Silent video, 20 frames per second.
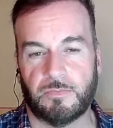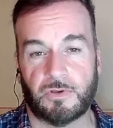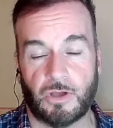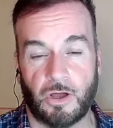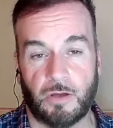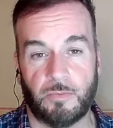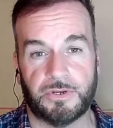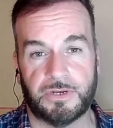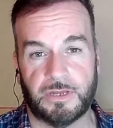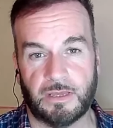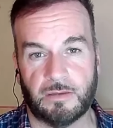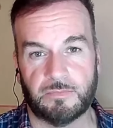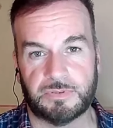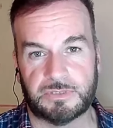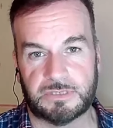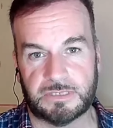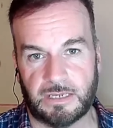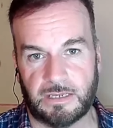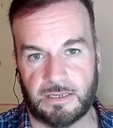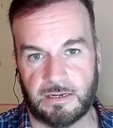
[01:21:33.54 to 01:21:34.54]
comedy in
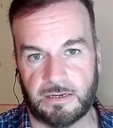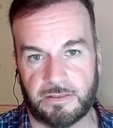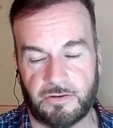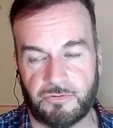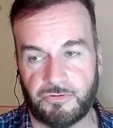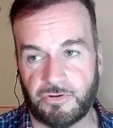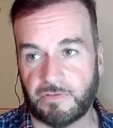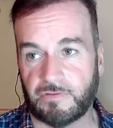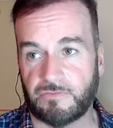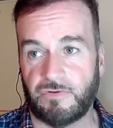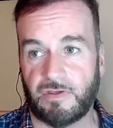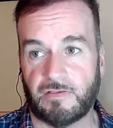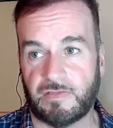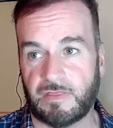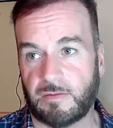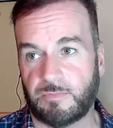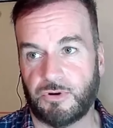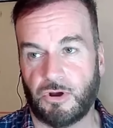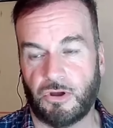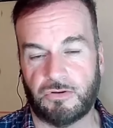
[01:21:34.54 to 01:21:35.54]
particular. There is a reason
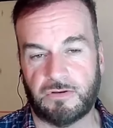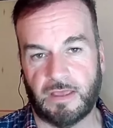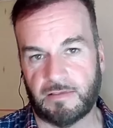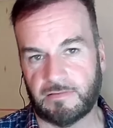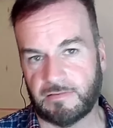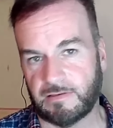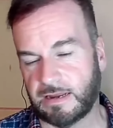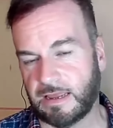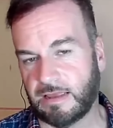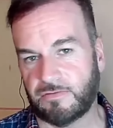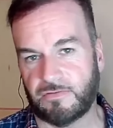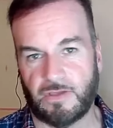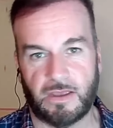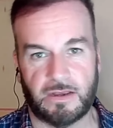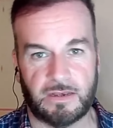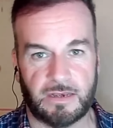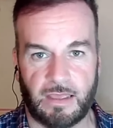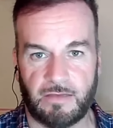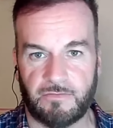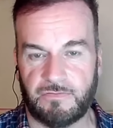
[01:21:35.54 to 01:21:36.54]
they protested outside
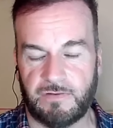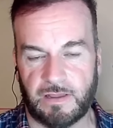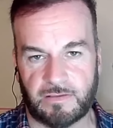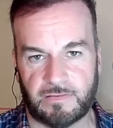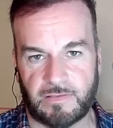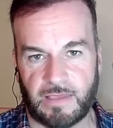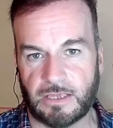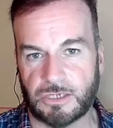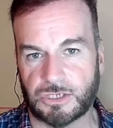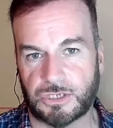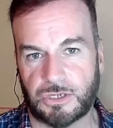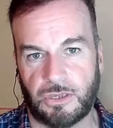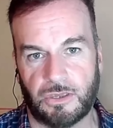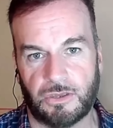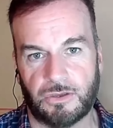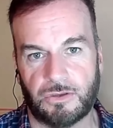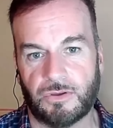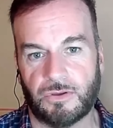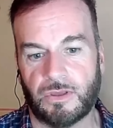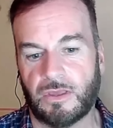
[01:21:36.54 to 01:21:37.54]
Netflix
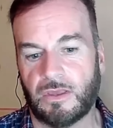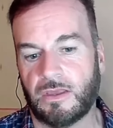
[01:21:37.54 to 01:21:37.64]
HQ